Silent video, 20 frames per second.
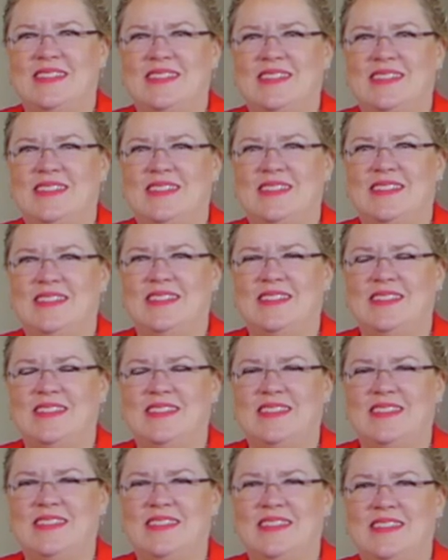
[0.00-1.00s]

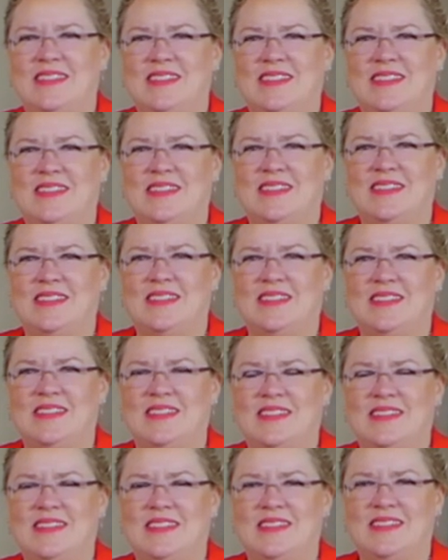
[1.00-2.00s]

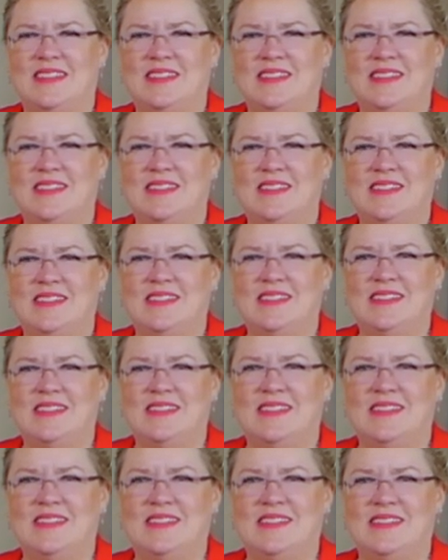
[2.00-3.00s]

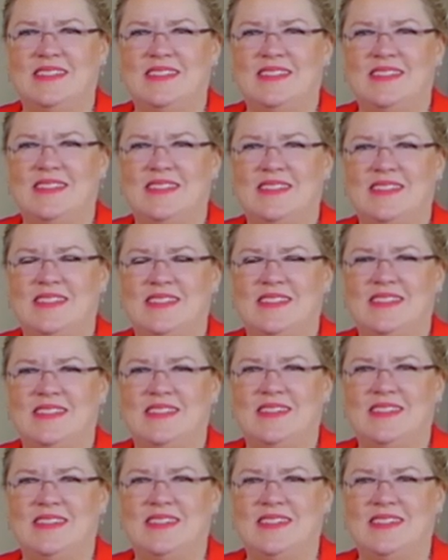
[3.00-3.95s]
(not speaking)